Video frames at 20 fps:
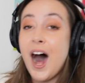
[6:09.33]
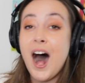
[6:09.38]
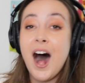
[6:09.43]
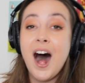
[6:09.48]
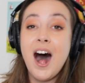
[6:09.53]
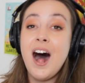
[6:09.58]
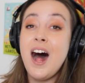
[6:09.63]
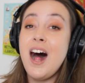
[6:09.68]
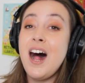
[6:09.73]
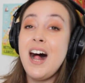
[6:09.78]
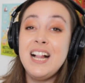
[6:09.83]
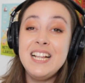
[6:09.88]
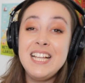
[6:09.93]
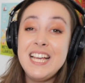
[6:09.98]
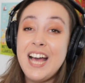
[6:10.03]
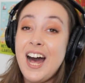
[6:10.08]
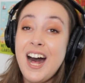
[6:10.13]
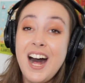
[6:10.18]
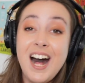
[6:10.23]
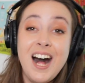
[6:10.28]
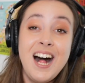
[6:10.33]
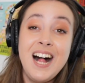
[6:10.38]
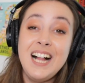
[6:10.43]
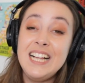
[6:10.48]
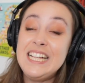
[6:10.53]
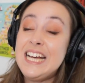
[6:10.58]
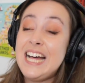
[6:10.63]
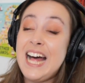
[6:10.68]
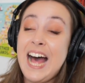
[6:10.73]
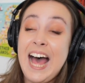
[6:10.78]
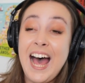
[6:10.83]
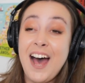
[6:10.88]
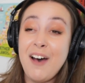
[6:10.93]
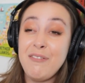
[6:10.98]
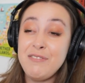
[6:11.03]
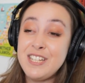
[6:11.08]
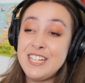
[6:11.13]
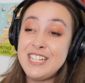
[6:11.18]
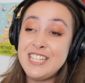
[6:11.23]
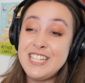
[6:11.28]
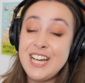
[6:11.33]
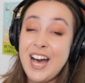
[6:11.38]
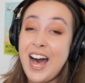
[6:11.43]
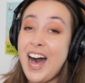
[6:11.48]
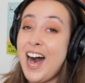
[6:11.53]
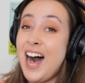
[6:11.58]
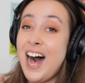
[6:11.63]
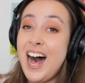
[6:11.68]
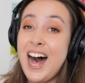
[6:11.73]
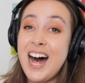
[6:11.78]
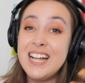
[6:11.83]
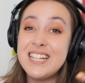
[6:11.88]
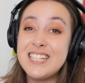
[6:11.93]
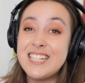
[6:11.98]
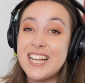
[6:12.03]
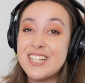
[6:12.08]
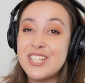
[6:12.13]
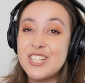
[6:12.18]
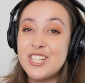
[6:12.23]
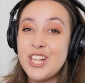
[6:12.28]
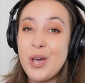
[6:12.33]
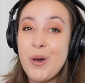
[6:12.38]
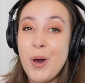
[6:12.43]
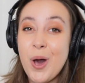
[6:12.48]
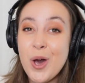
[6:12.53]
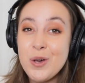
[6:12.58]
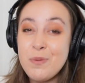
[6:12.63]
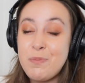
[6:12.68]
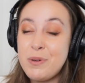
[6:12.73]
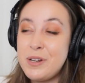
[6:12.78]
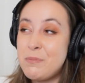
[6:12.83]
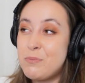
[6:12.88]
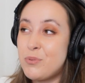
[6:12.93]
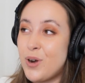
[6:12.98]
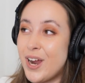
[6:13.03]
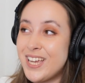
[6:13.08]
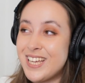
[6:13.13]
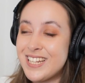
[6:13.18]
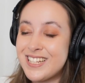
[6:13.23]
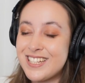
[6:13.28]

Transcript: All you have to do, it's like so open and bright.